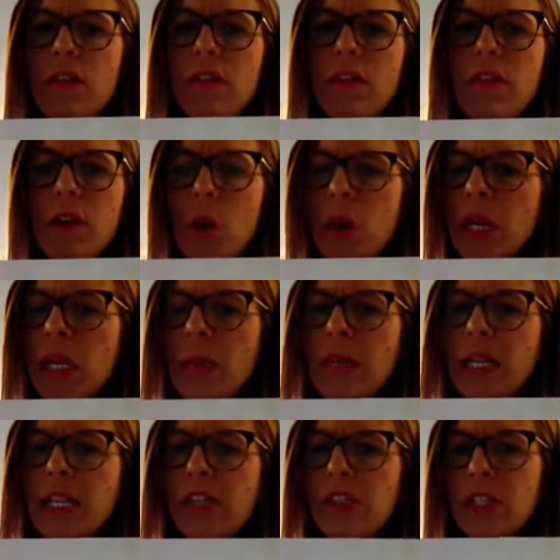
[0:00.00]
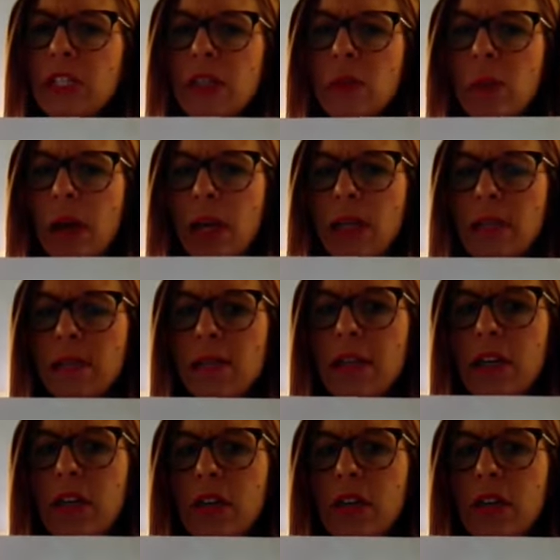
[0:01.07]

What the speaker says: phoneme in each of these words.